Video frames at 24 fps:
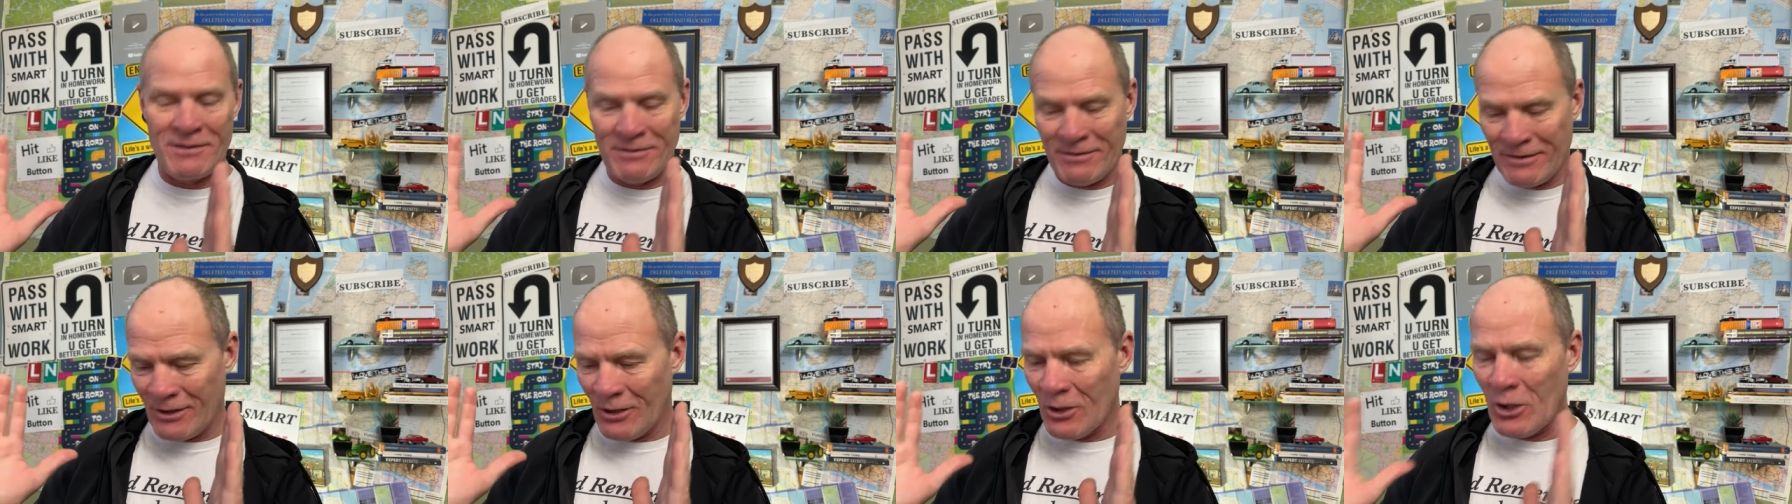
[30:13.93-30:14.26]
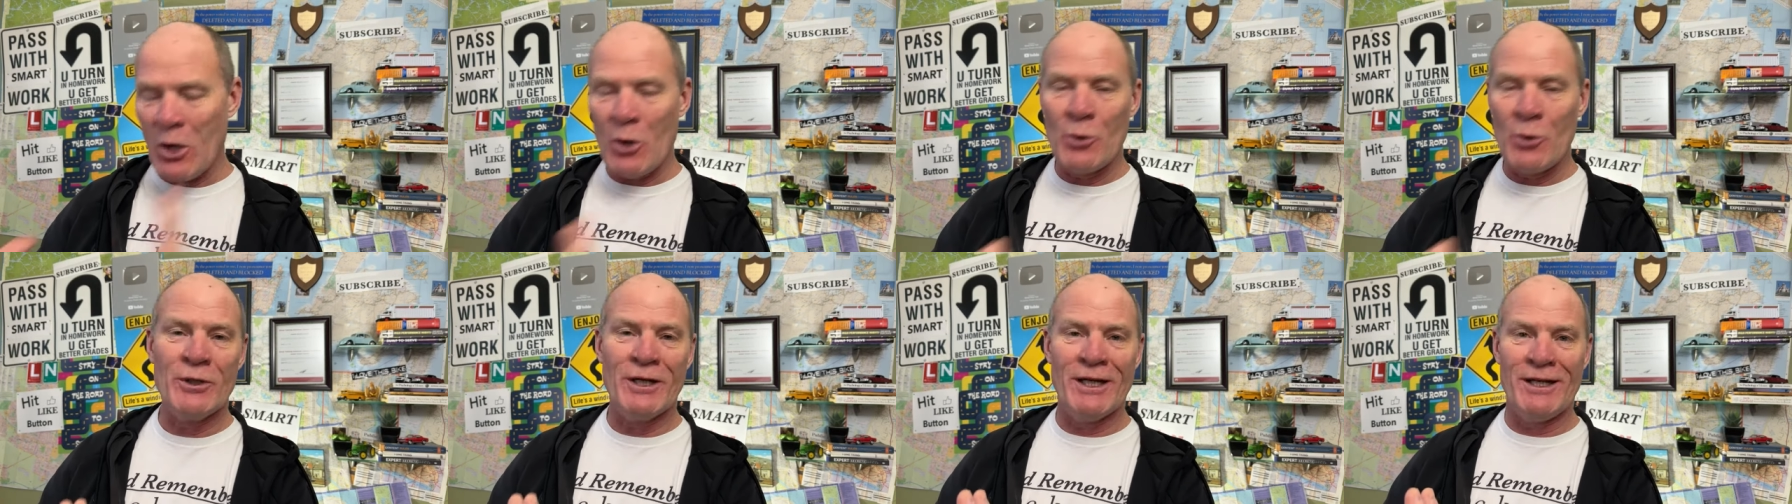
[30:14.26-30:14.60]

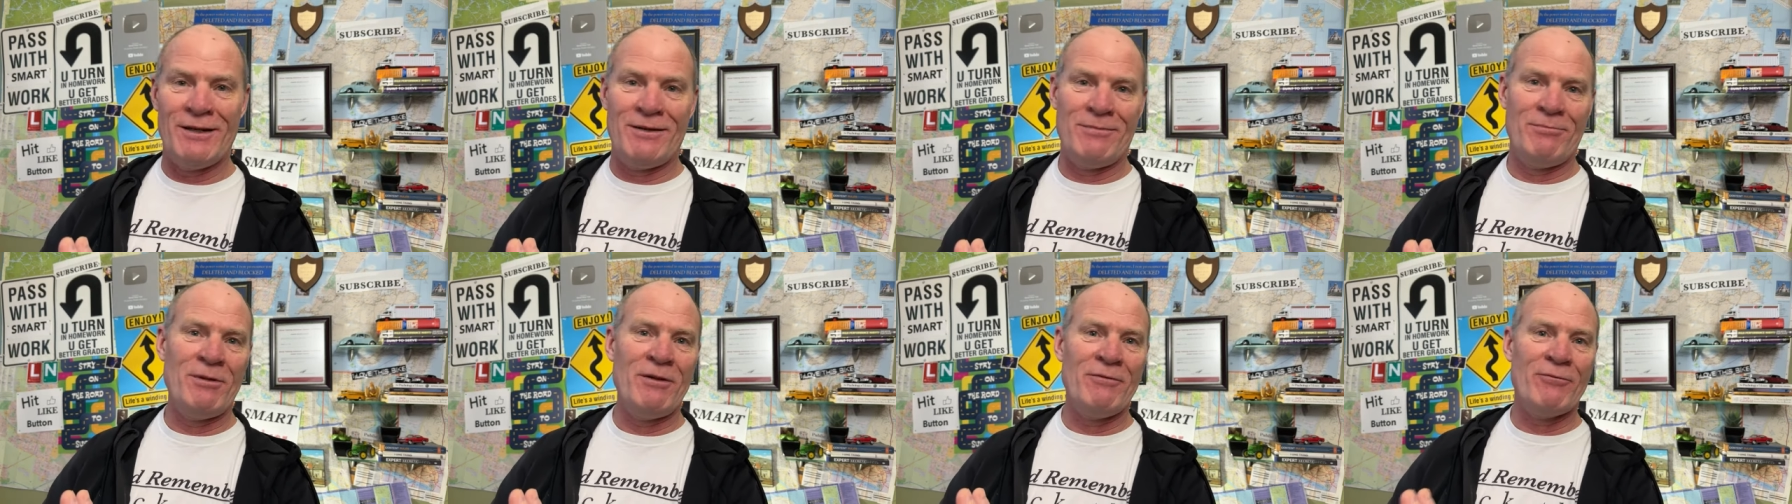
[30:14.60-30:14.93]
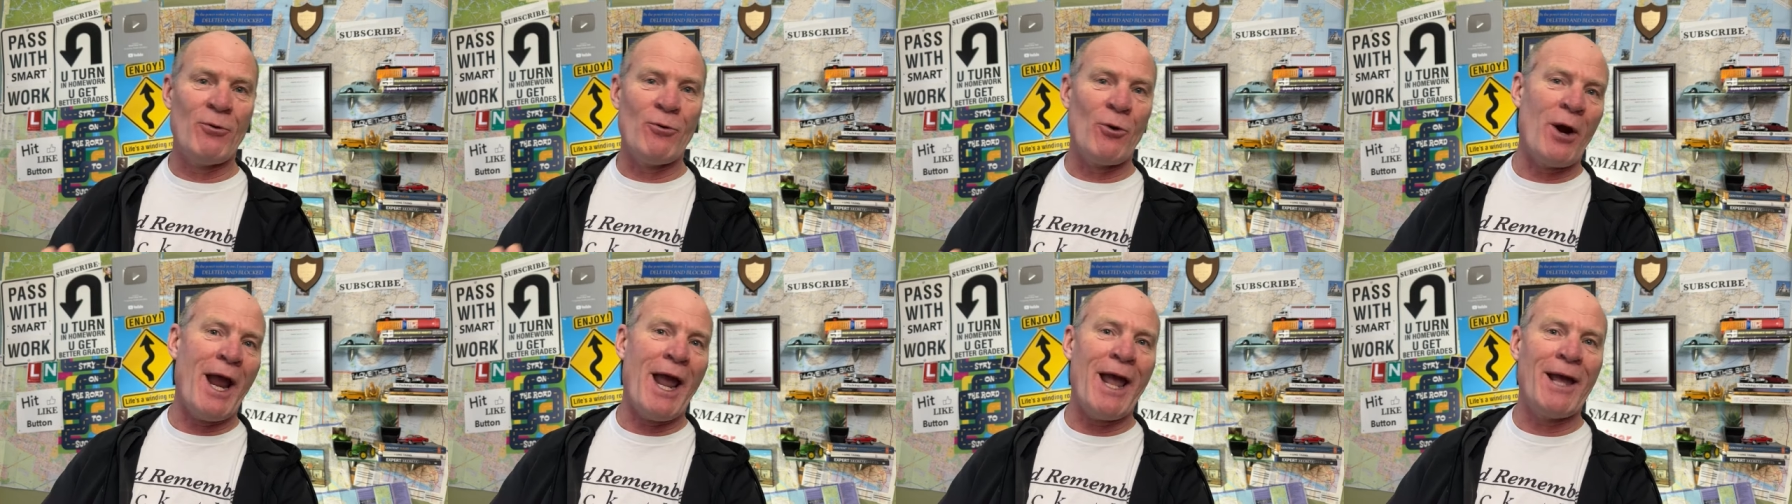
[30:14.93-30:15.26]
loaded
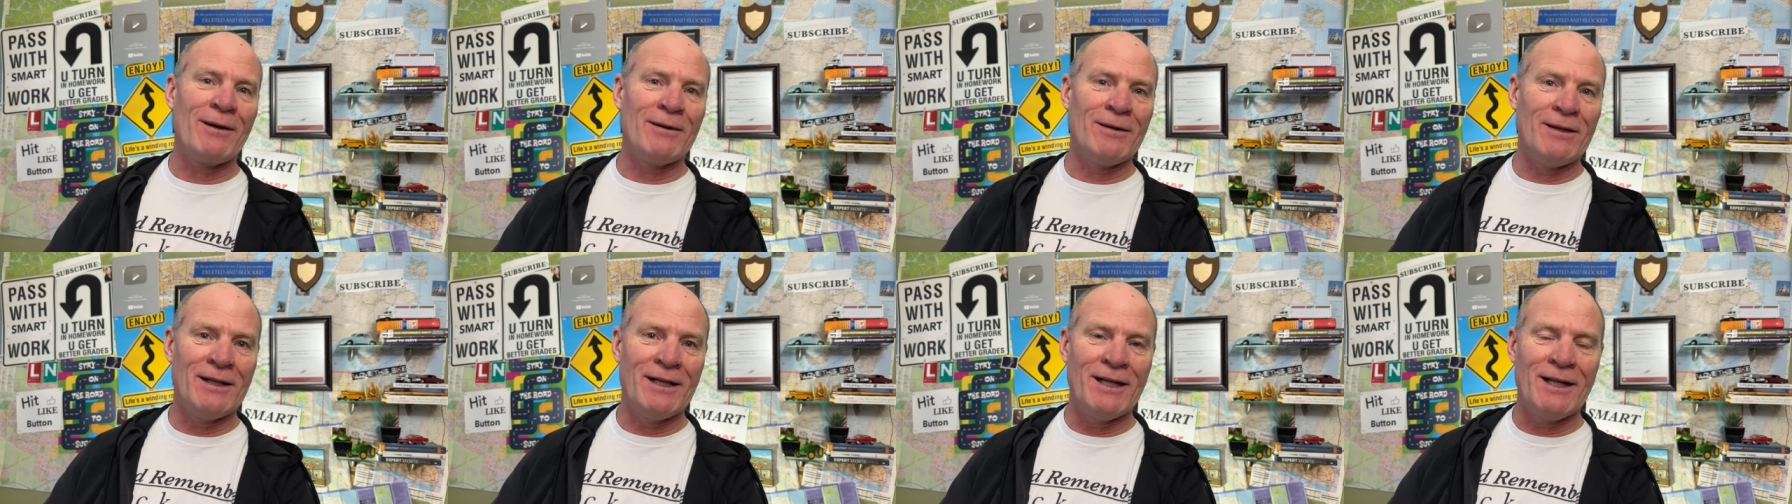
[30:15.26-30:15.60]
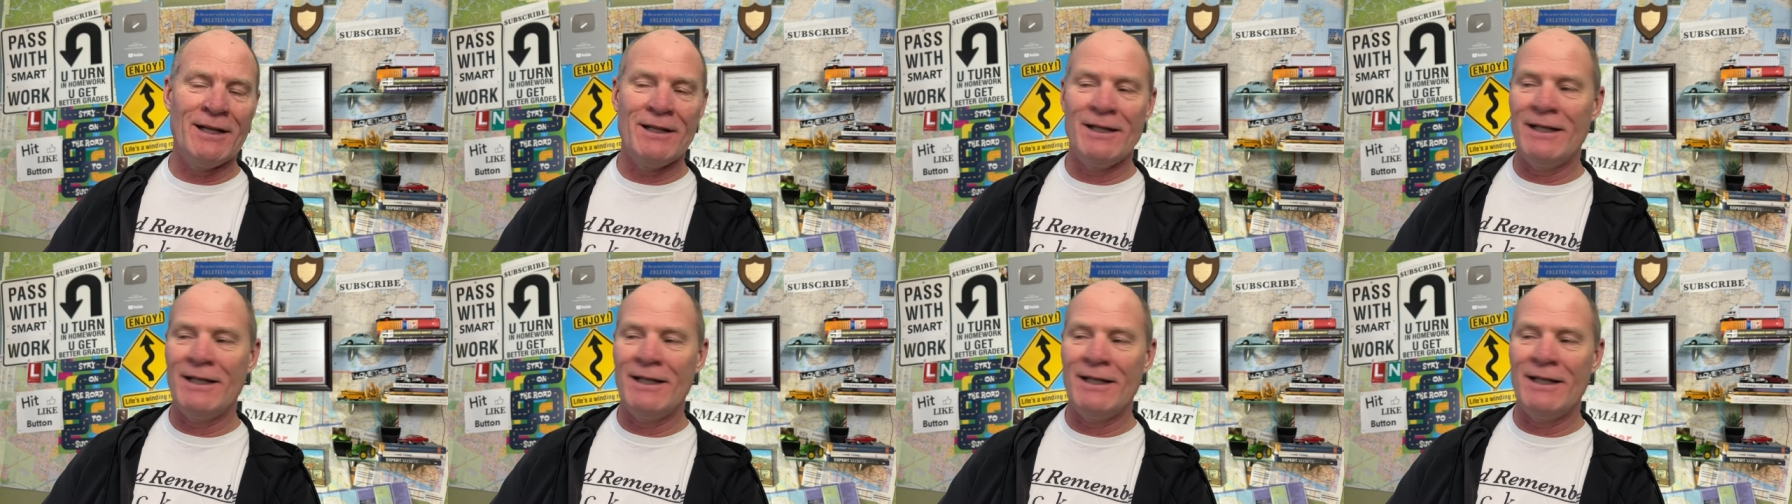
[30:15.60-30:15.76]
before handling it.